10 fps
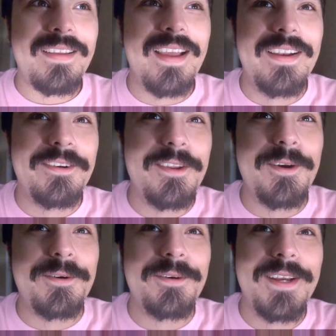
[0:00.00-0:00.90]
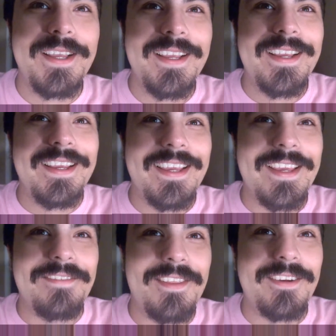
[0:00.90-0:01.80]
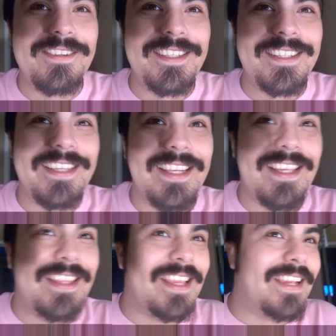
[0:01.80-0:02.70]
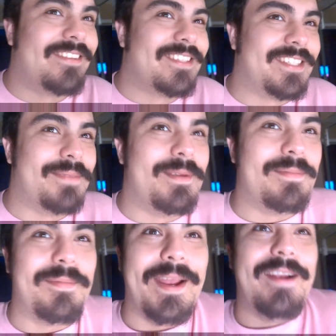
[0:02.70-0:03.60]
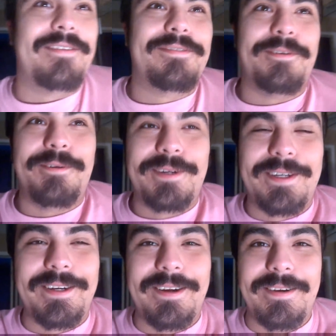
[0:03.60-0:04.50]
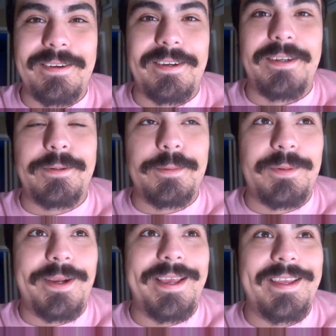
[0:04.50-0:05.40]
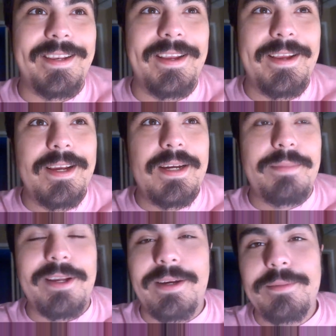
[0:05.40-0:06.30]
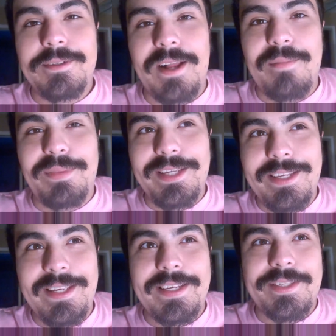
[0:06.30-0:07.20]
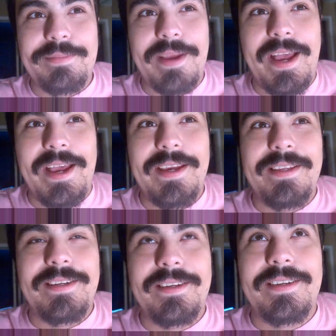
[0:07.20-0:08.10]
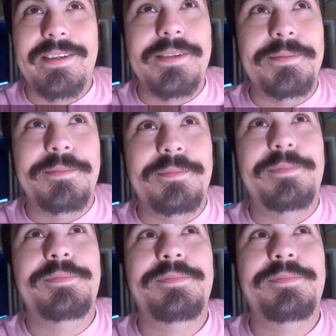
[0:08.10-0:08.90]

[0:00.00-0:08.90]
don't know if there's anything else I should be prepared for or what. My gums are not bleeding as bad. The